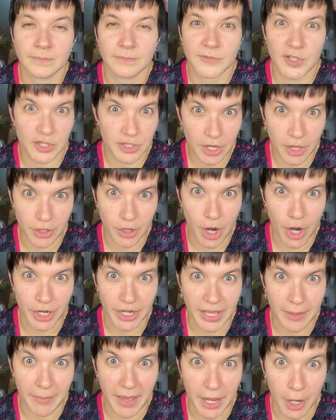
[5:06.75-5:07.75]
there's another
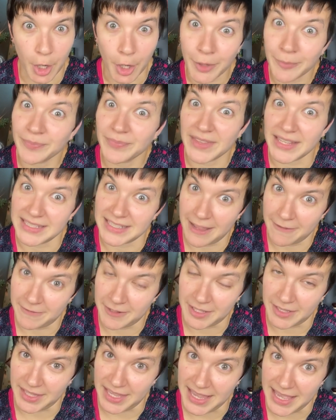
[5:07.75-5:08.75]
cardigan by her that
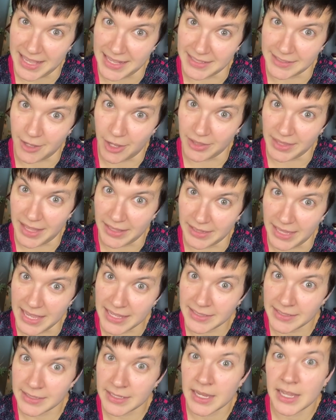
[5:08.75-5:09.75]
definitely is on that
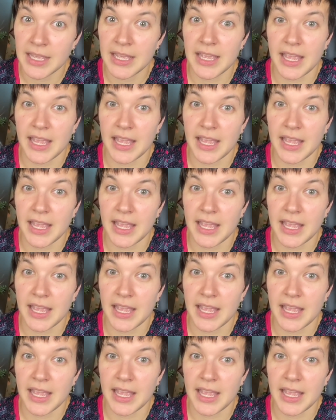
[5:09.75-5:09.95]
list.